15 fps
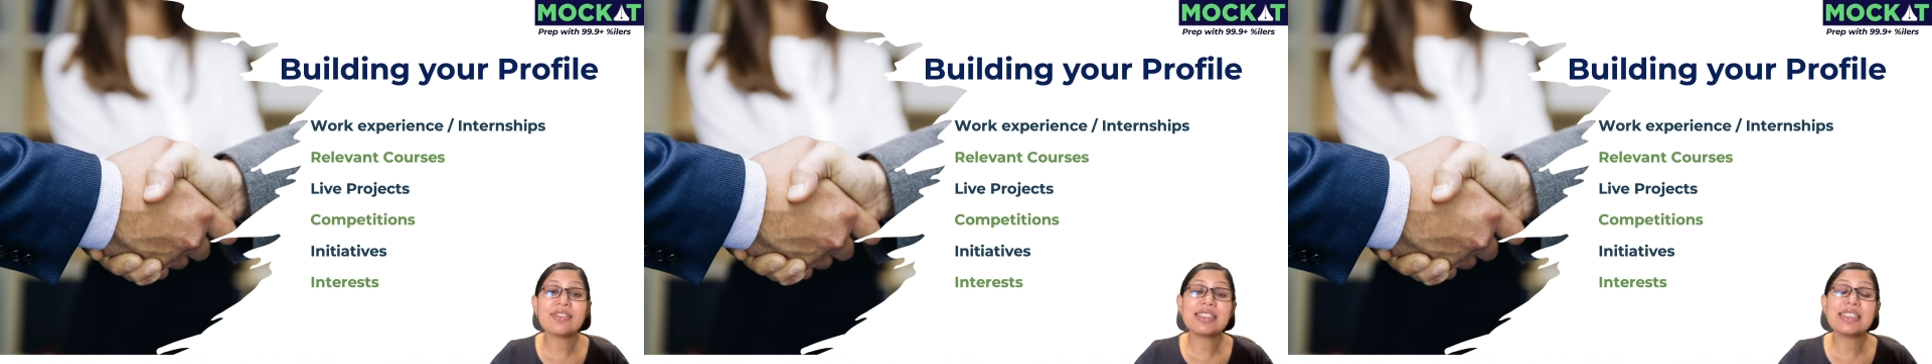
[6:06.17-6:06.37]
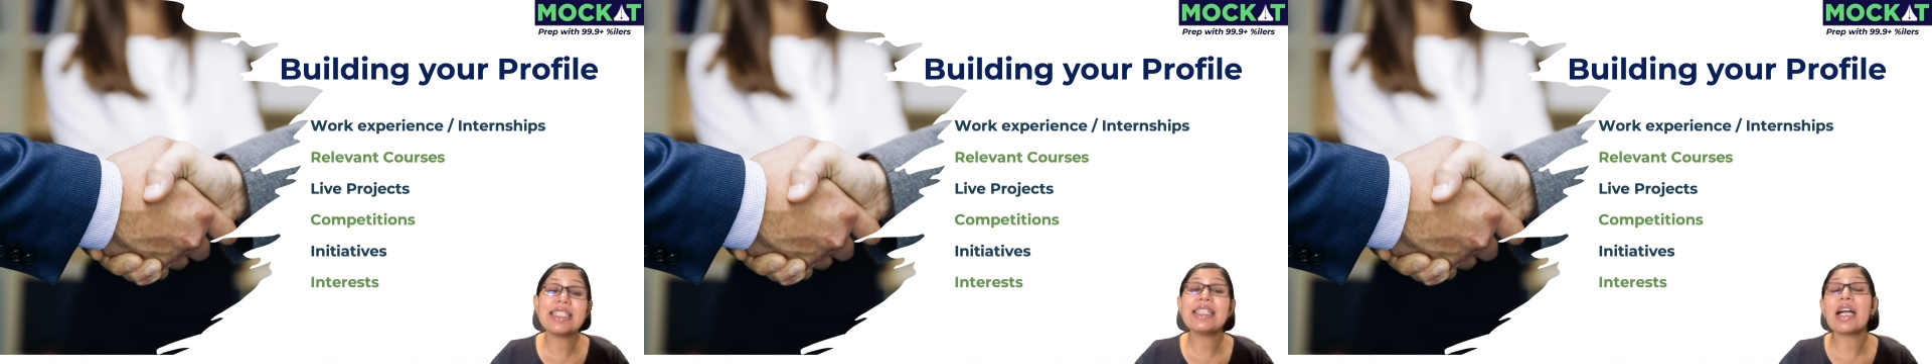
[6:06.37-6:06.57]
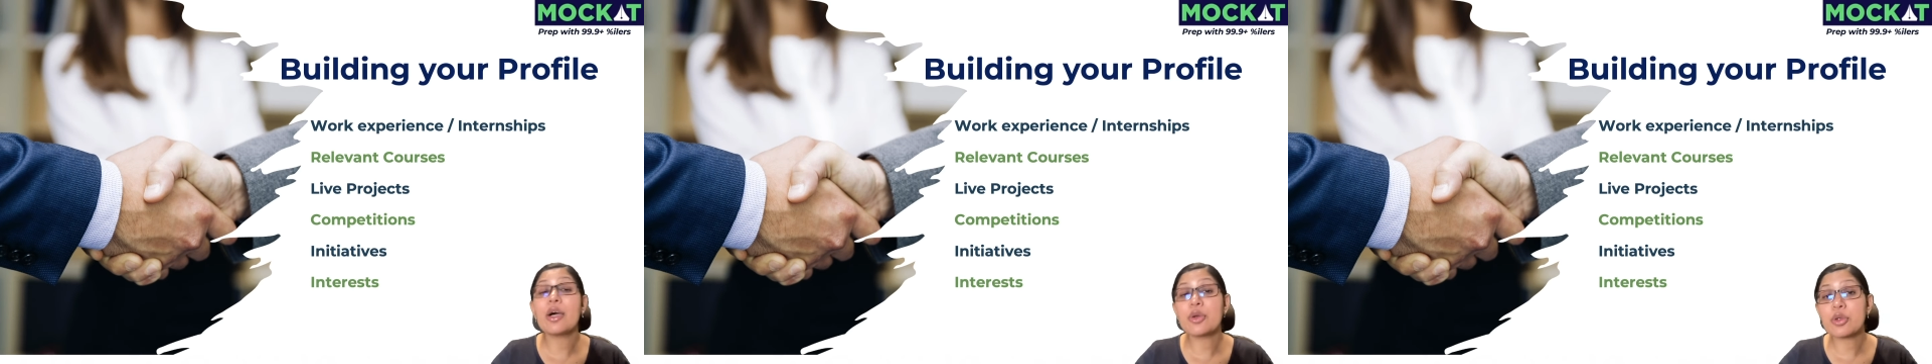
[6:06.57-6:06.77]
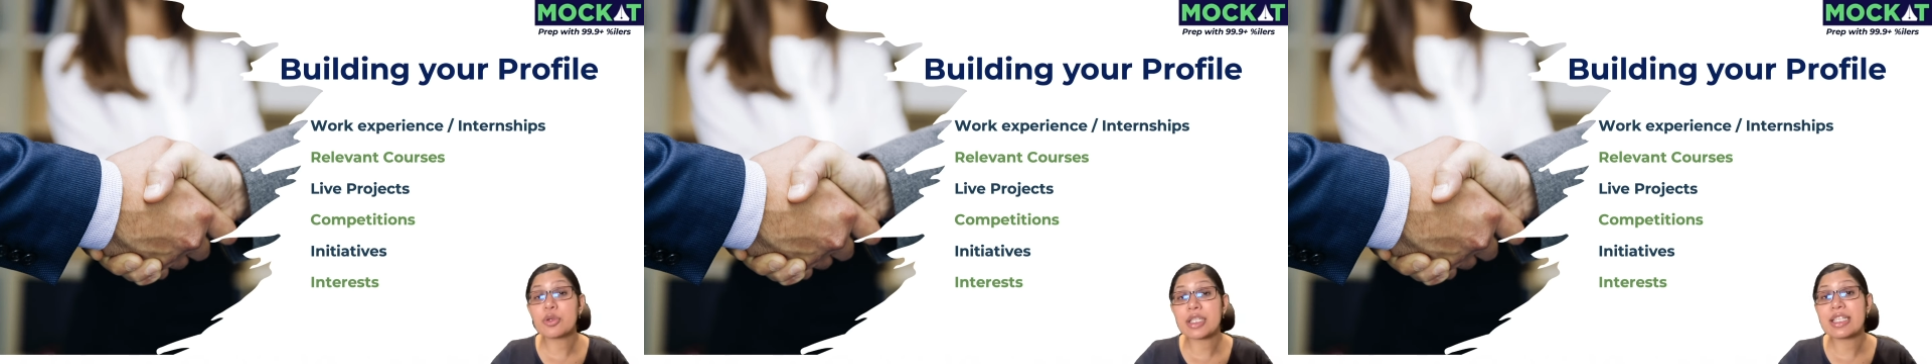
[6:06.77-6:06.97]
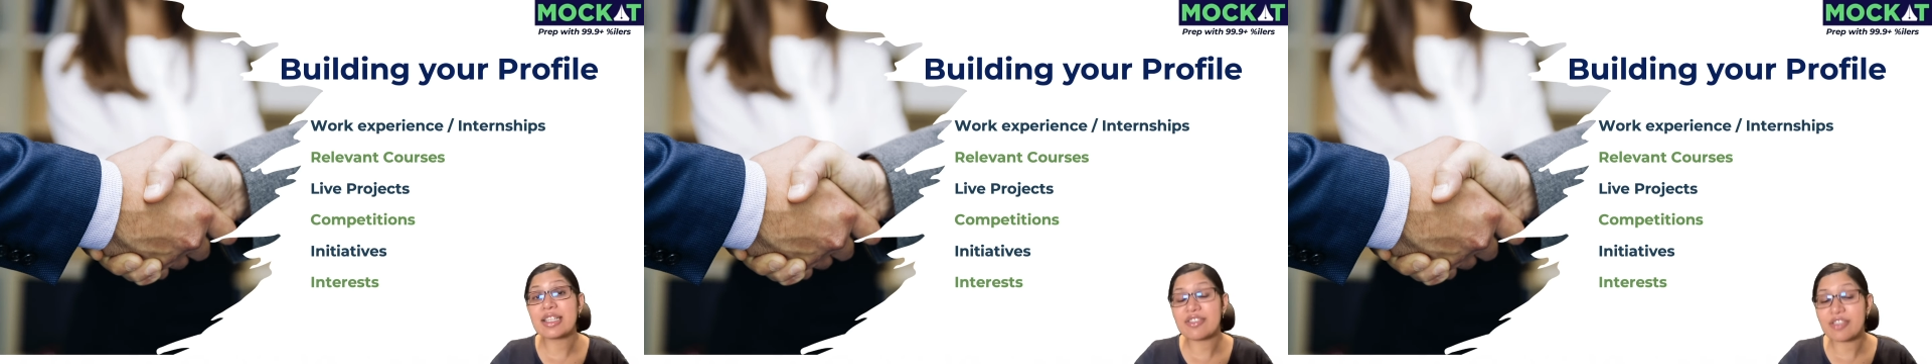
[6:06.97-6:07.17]
see how you
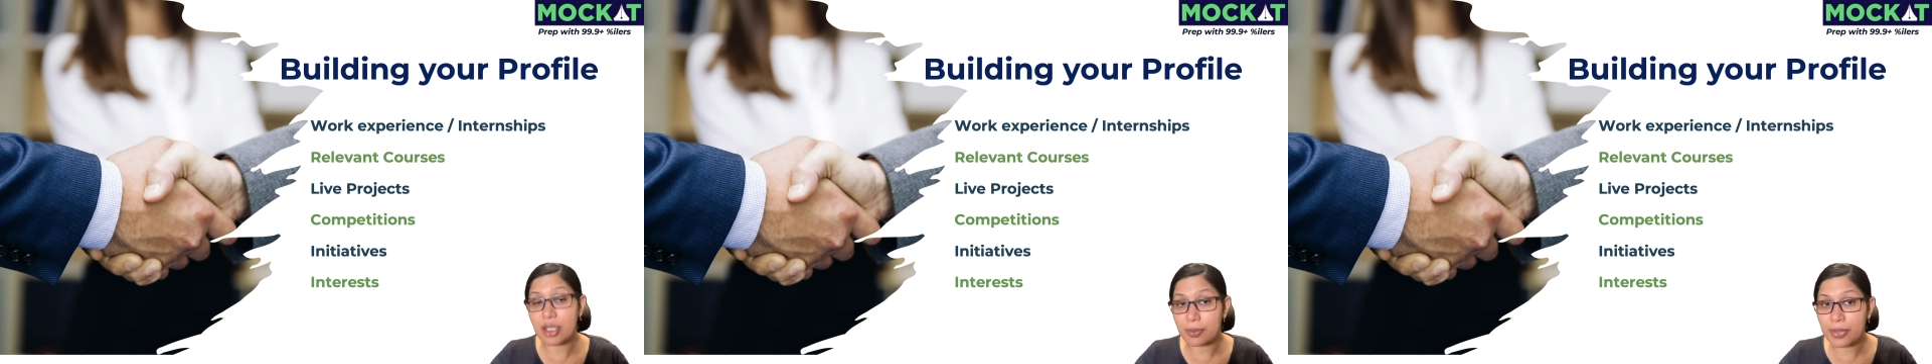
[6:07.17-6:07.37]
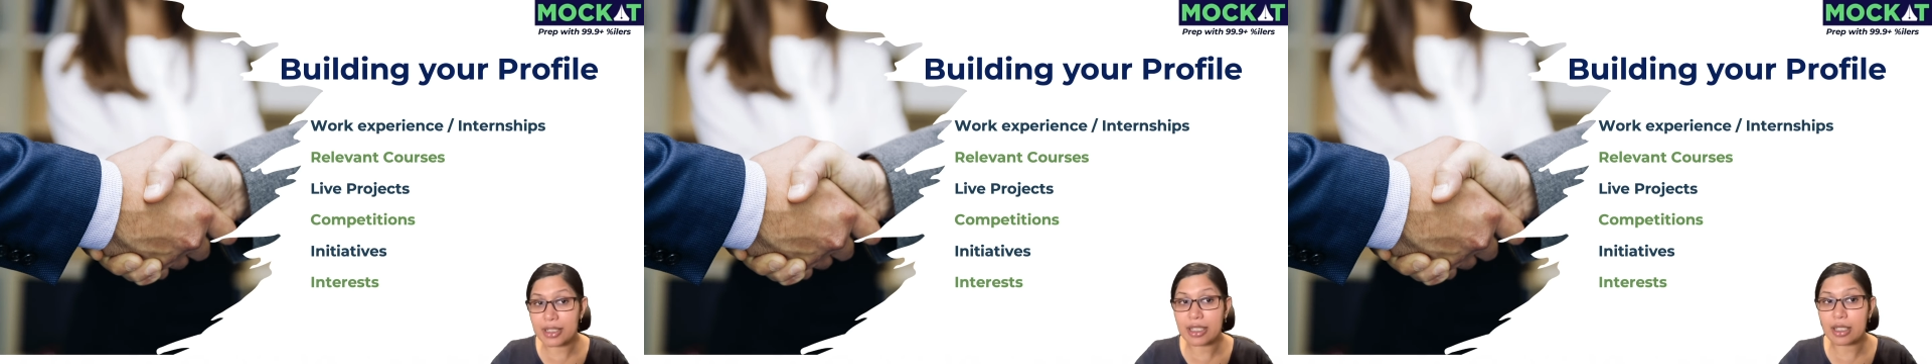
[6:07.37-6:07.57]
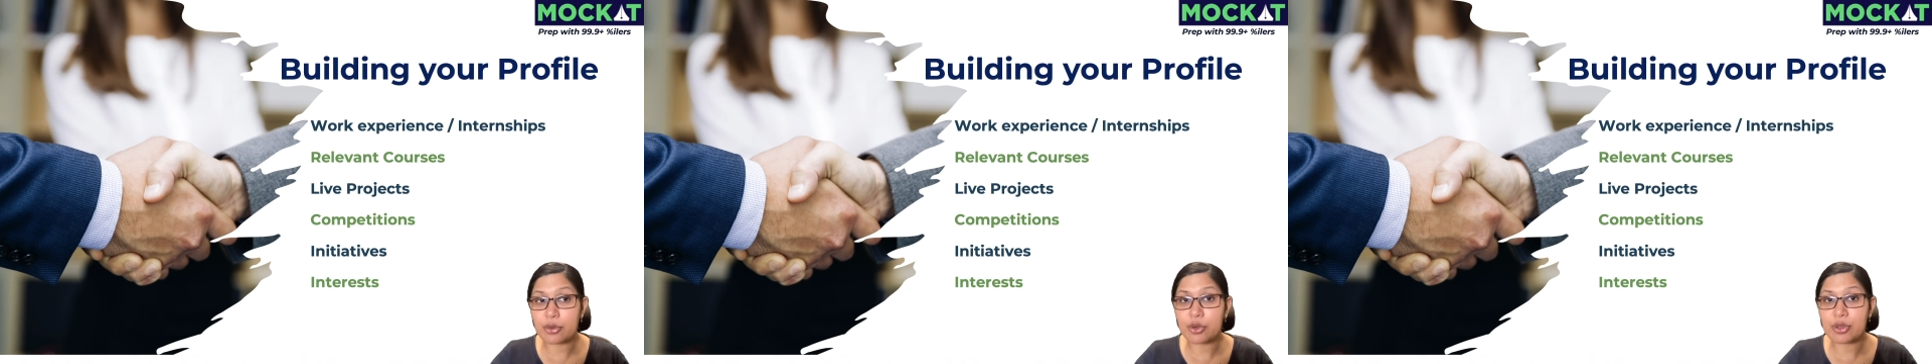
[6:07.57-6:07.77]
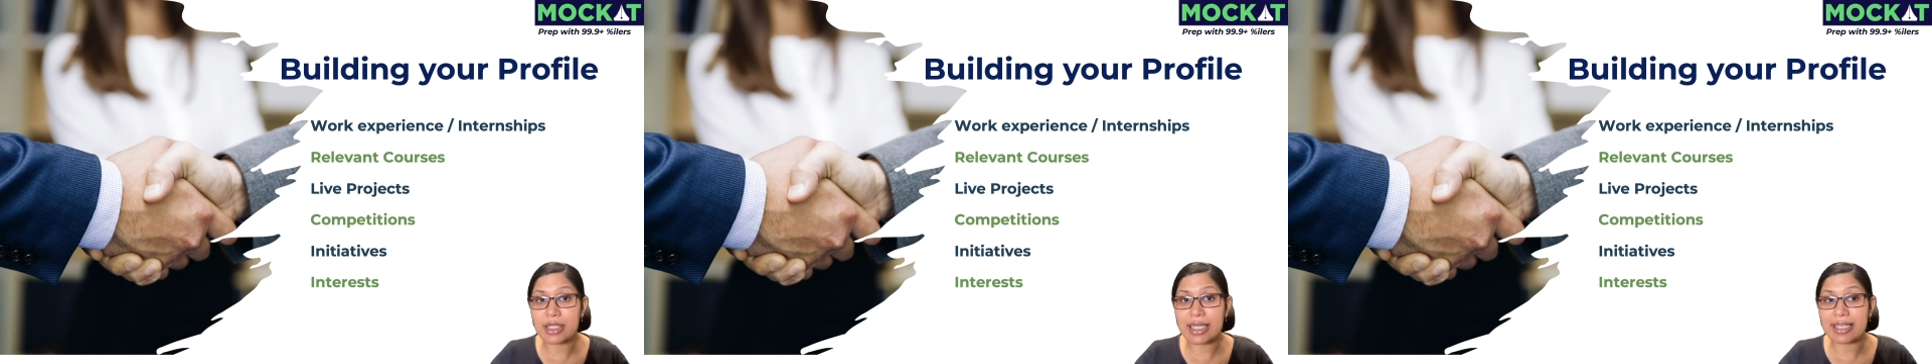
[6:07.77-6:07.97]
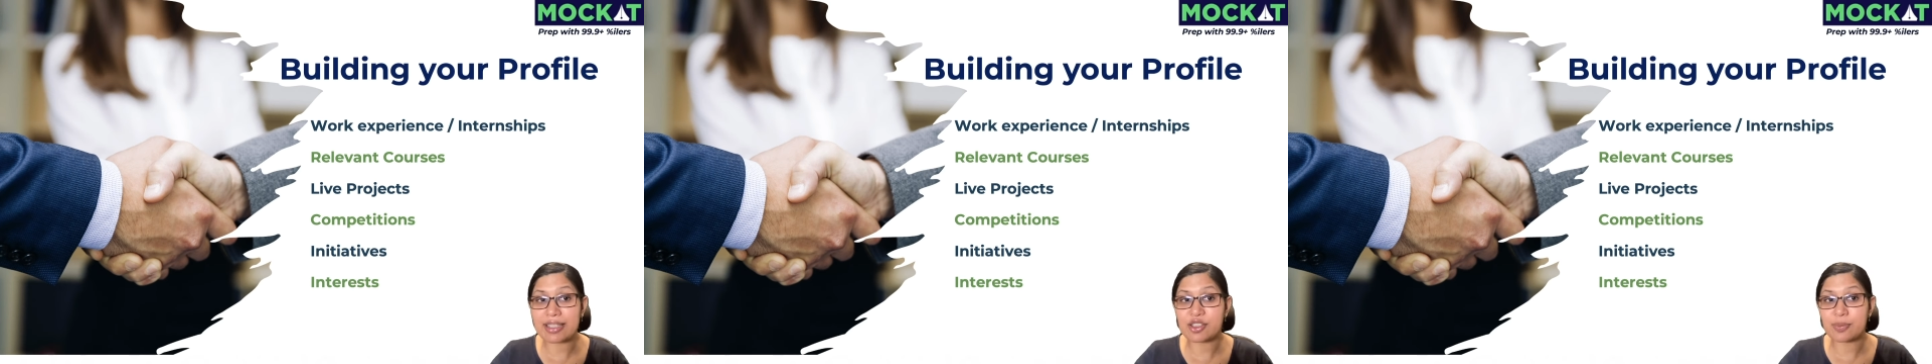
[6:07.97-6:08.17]
can develop it, how you
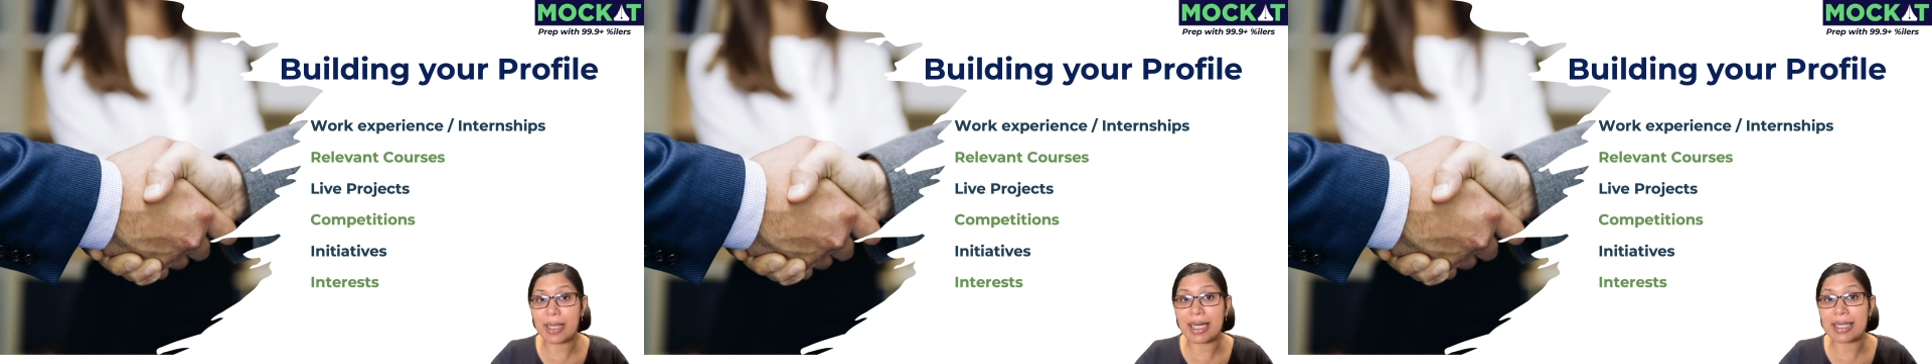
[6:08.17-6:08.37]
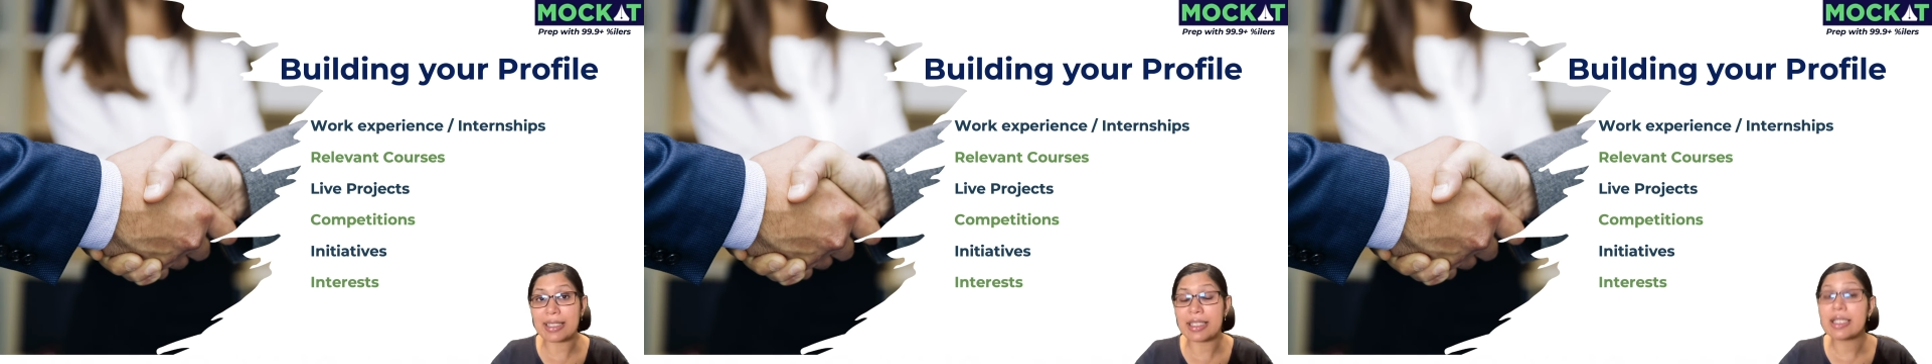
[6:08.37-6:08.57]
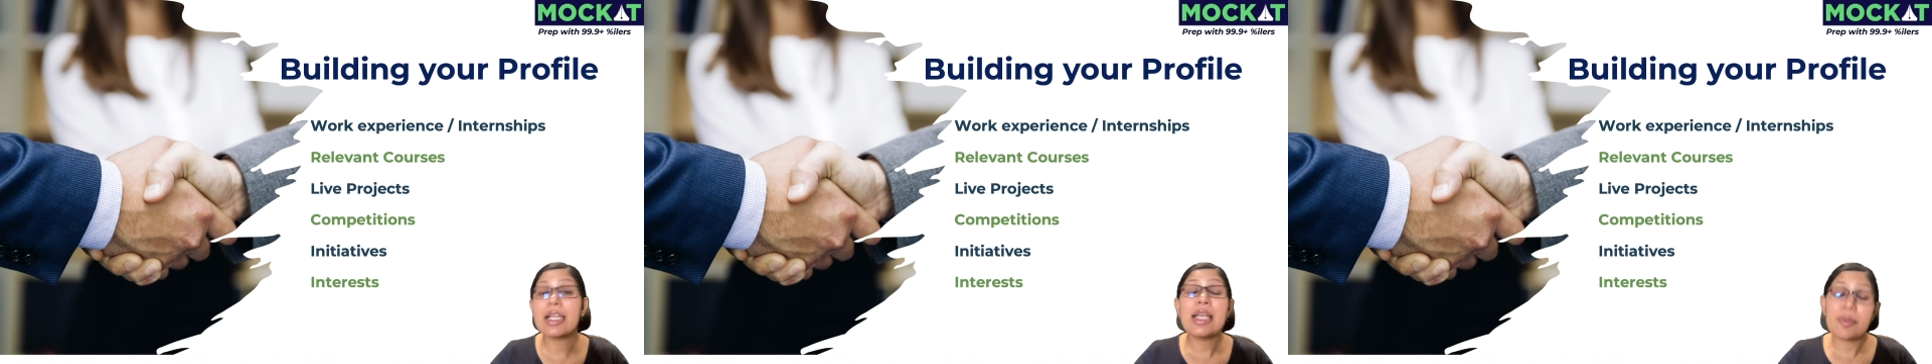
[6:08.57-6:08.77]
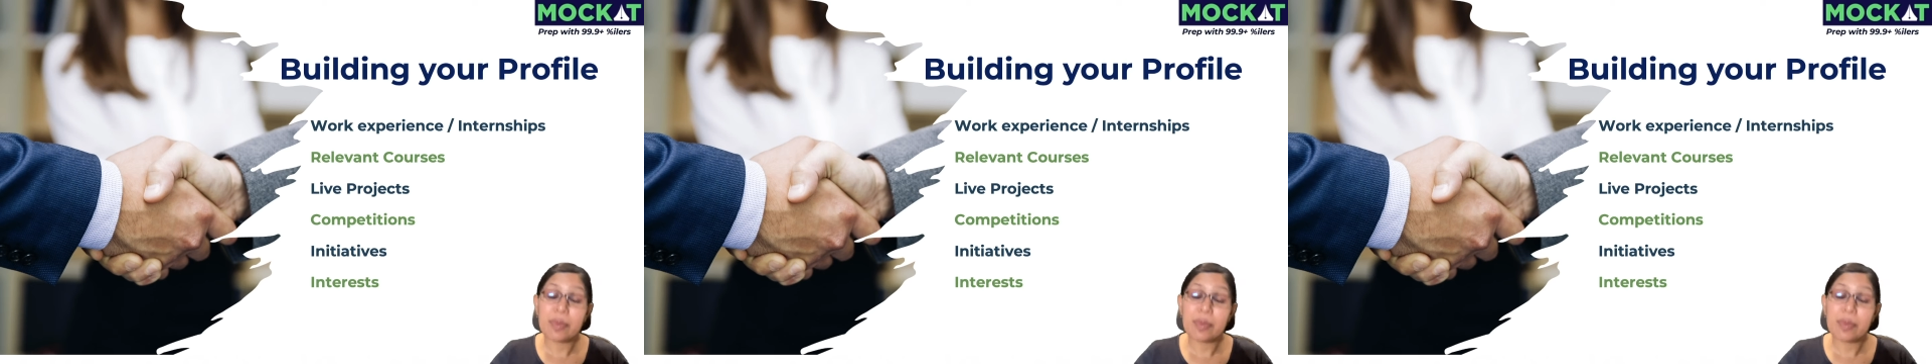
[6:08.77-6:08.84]
can expand it.